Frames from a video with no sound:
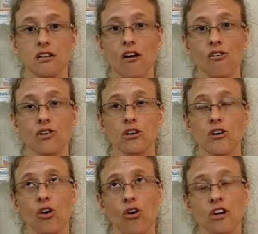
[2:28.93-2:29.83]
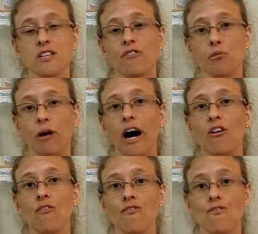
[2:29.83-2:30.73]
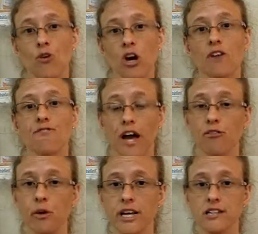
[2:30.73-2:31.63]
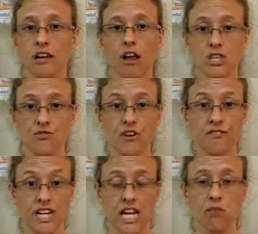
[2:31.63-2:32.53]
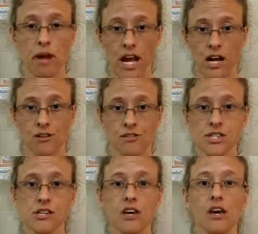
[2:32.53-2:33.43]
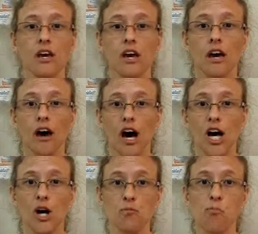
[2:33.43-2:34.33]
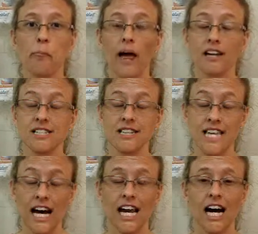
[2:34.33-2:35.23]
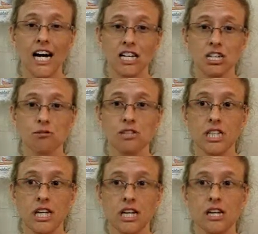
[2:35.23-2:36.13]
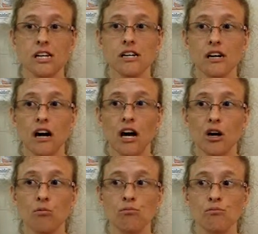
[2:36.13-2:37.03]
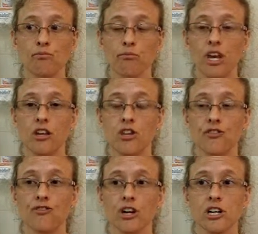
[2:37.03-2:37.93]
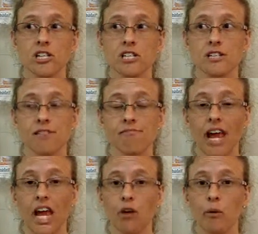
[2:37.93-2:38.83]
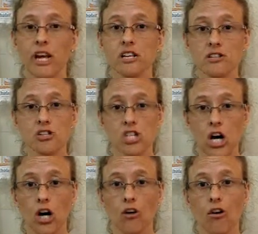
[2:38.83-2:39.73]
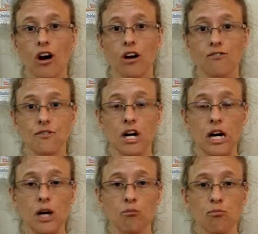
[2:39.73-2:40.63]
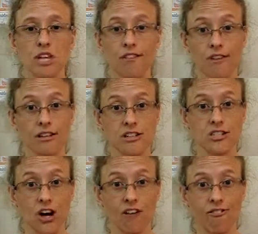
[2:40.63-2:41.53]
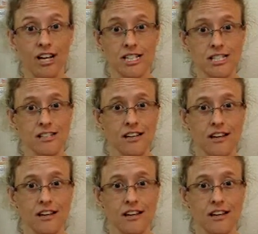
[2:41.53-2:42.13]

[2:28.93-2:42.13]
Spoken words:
Over the course of about 4 or 5 weeks, I lost 15 pounds. I did that actually in the first 8 weeks or so of leaving this office.